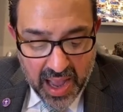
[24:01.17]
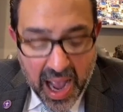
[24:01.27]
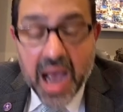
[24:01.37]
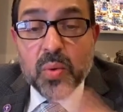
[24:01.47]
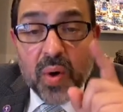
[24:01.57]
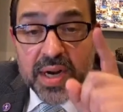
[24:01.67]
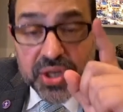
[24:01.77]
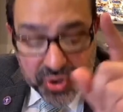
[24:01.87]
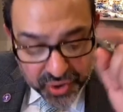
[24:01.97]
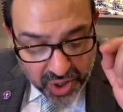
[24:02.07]
on what
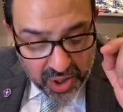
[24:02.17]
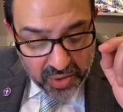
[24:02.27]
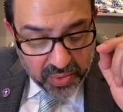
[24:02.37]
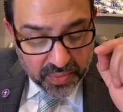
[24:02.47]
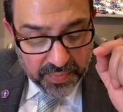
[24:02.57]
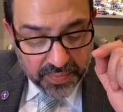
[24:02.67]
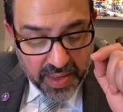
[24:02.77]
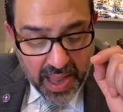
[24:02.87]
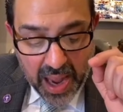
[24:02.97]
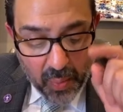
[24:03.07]
is true,
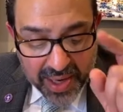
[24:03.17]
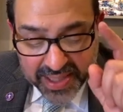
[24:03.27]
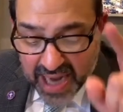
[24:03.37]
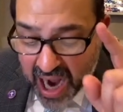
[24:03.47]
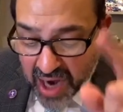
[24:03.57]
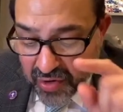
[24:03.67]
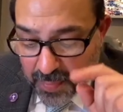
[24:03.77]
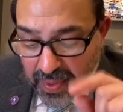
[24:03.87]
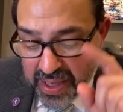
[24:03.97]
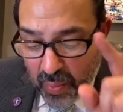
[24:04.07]
on what is
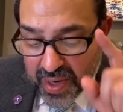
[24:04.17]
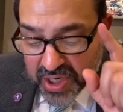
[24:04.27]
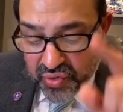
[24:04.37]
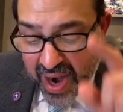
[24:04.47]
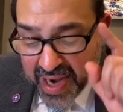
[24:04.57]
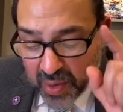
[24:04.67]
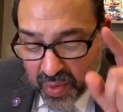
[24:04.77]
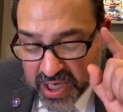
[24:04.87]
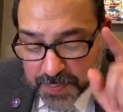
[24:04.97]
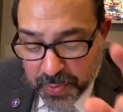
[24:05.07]
honorable, on what is right, on
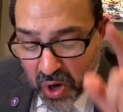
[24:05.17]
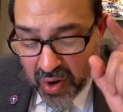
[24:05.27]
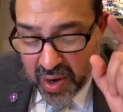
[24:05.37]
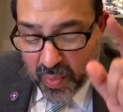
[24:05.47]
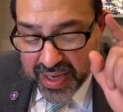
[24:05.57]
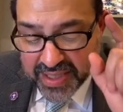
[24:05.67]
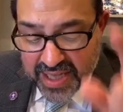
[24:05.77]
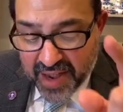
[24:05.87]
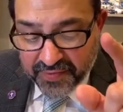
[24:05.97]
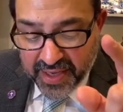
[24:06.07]
what is pure, on what is
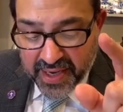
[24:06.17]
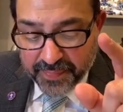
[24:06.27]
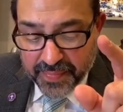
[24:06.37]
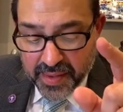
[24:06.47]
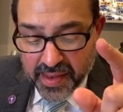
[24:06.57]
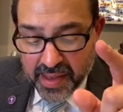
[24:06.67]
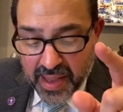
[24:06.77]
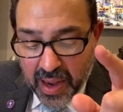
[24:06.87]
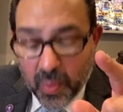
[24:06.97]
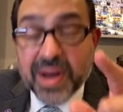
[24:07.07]
lovely,
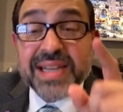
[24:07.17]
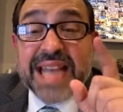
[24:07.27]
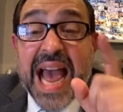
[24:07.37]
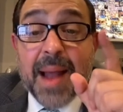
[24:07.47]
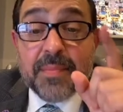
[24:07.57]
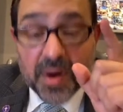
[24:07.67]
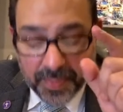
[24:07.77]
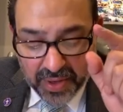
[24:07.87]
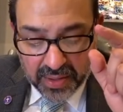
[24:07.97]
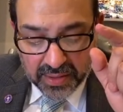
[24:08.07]
on what is
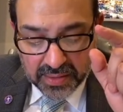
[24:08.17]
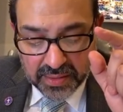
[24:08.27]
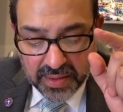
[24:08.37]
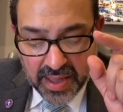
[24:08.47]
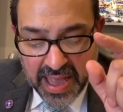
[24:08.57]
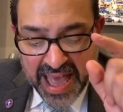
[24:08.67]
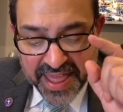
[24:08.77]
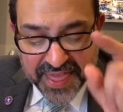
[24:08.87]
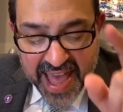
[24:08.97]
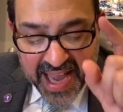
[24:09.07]
admirable.
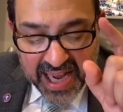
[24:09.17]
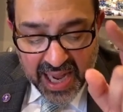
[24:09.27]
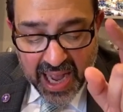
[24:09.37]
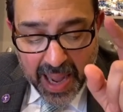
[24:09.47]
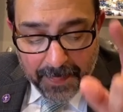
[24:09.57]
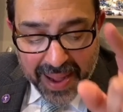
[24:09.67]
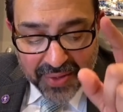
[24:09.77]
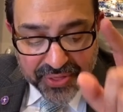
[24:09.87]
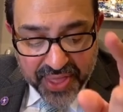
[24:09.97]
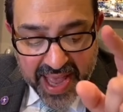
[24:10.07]
Think
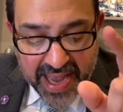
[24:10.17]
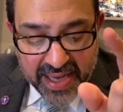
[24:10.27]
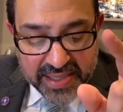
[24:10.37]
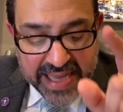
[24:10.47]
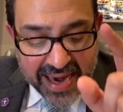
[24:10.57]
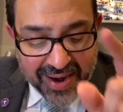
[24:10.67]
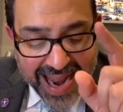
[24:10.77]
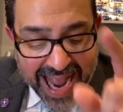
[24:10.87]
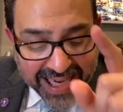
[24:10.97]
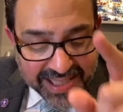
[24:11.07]
about things that are
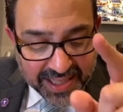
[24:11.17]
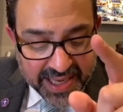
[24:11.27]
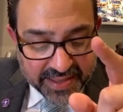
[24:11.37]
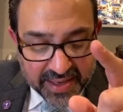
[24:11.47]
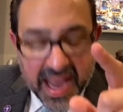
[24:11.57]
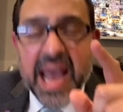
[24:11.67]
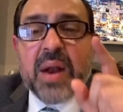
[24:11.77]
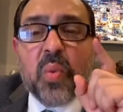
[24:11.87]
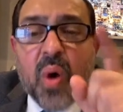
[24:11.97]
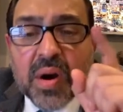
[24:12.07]
excellent
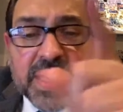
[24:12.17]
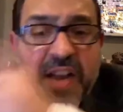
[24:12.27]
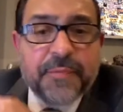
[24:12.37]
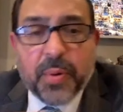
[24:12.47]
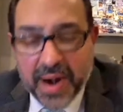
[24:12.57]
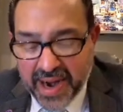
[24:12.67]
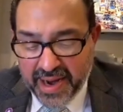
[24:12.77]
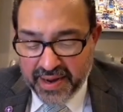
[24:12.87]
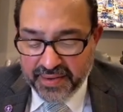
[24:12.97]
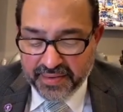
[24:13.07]
and worthy of
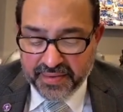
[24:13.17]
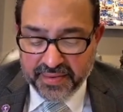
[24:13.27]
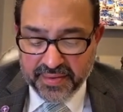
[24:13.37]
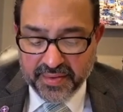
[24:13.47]
praise.